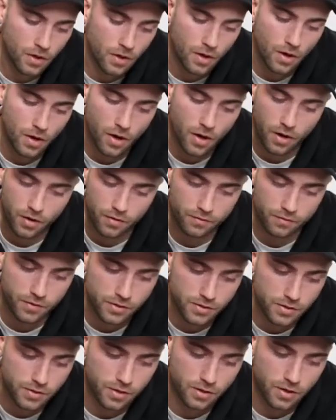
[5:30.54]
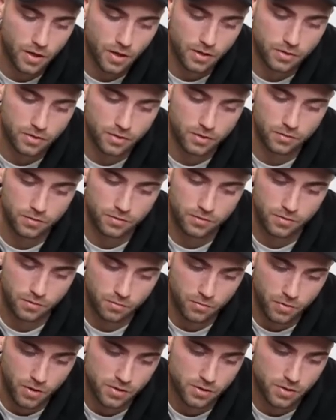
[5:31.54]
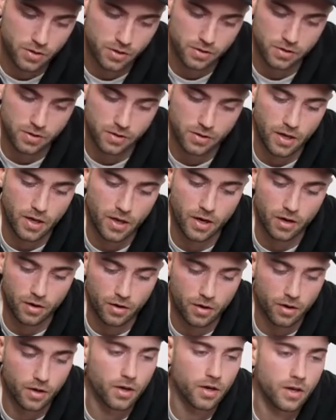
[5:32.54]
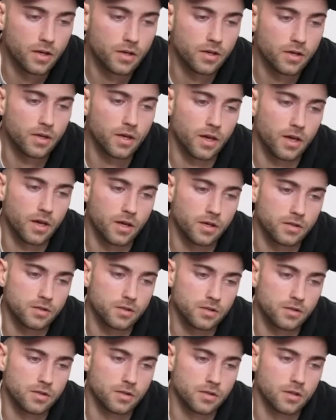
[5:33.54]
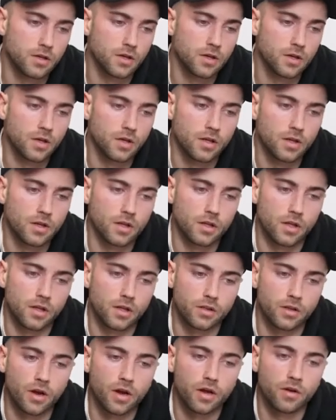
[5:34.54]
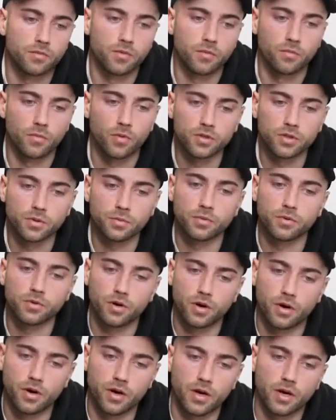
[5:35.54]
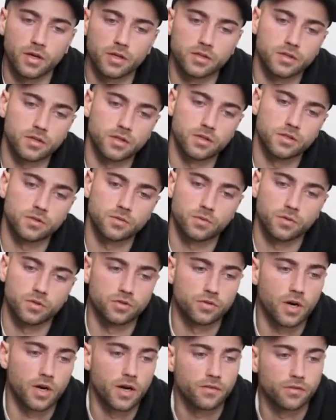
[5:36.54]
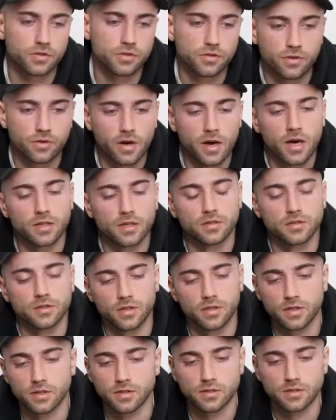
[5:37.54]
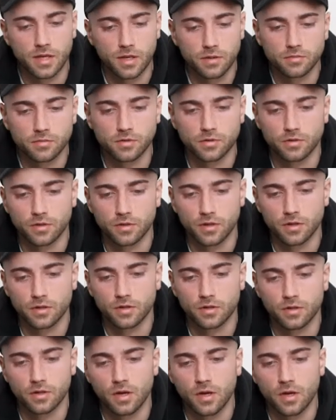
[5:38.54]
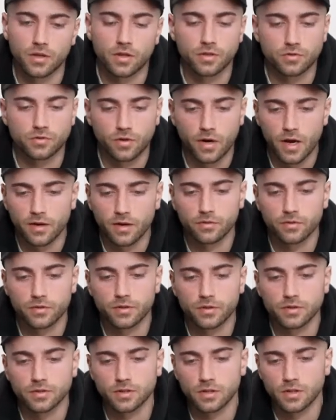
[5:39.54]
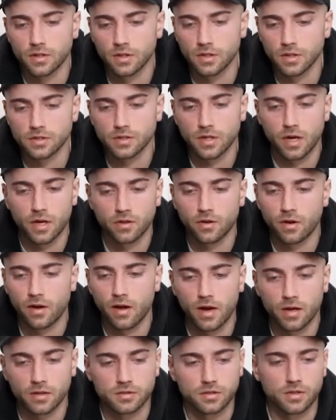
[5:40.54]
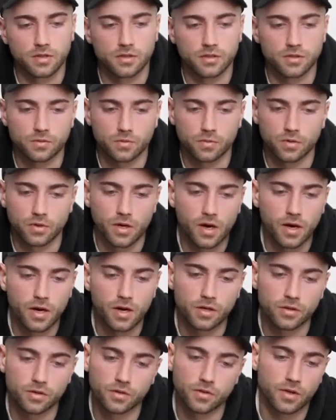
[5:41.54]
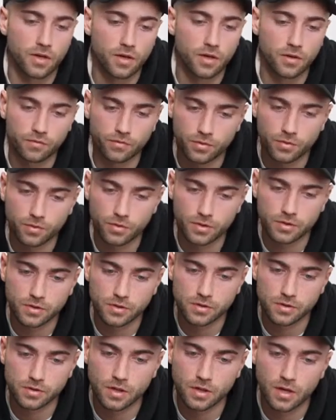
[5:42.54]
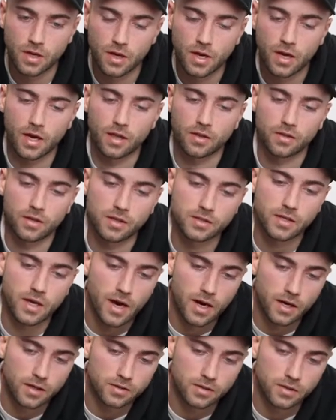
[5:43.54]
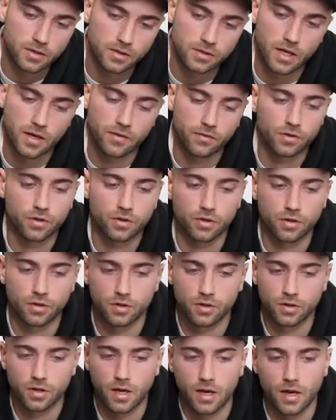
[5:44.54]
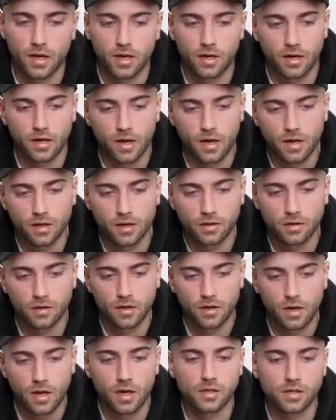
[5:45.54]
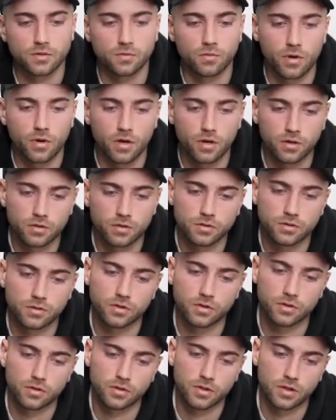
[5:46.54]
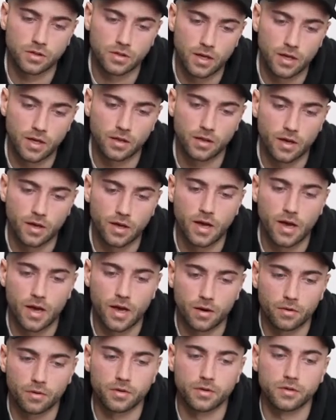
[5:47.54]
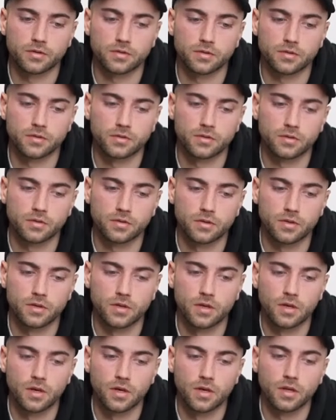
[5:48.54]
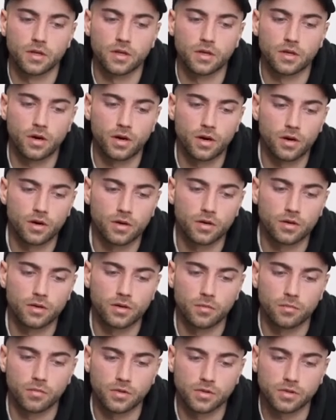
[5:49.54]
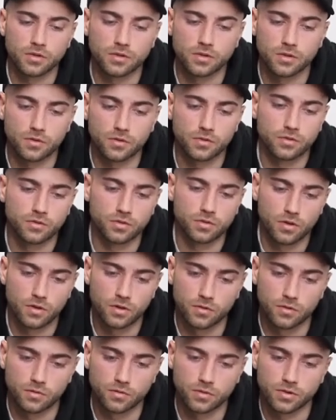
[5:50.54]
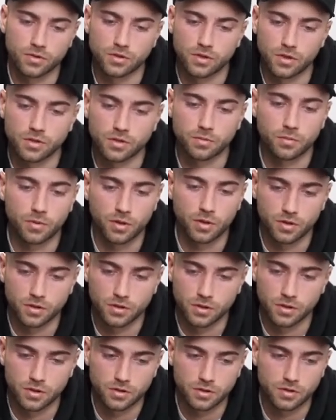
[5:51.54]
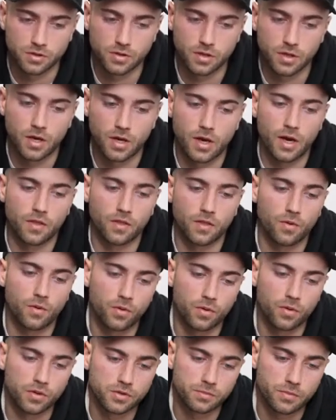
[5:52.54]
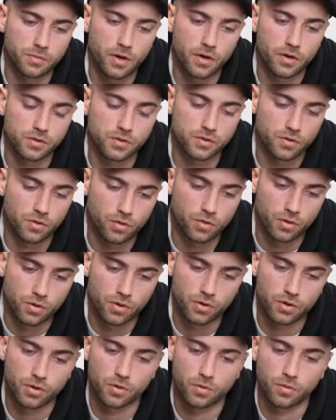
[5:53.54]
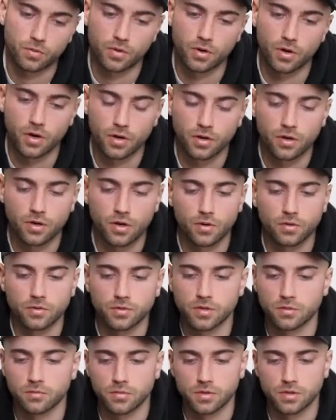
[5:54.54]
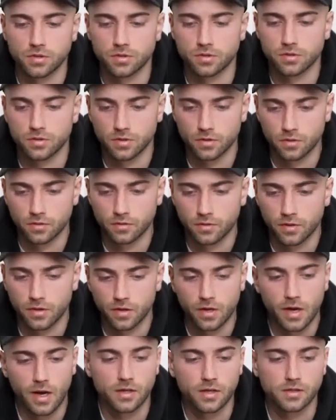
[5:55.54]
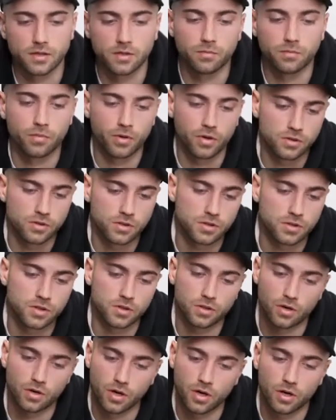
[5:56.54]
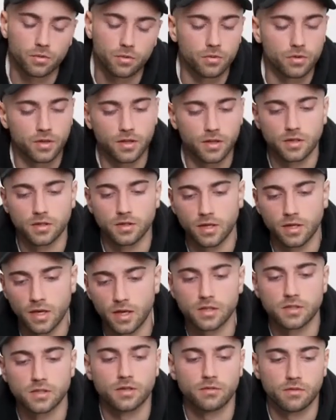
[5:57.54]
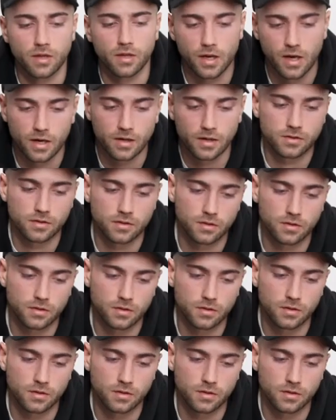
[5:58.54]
Our investigations from residents in that area indicates that there have been multiple car accidents where drivers crashed into the same tree. The drivers in these other accidents were not under the influence, and these accidents have occurred at night as well during the daylight hours. The car that Mr. Silva drove was just purchased, and the horsepower and torque were unknown to Mr. Silva as he purchased the car within days of the accident.